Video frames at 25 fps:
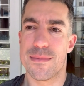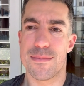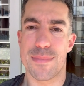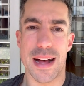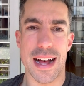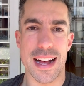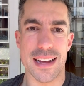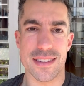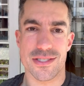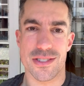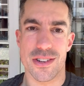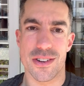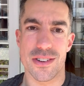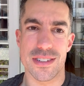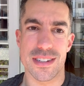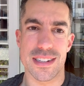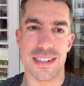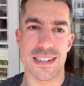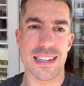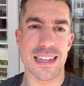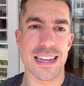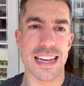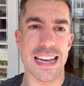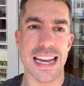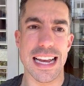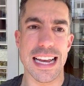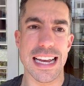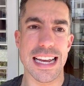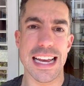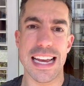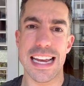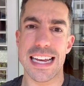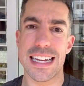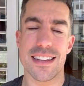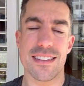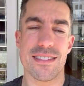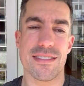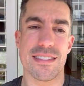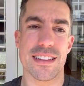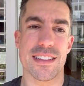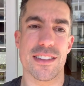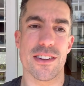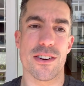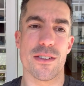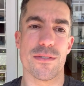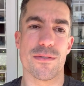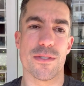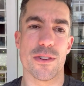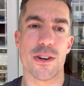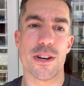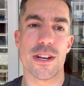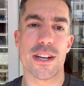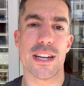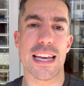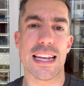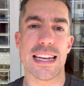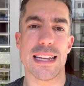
pass on a- anything that I've learned,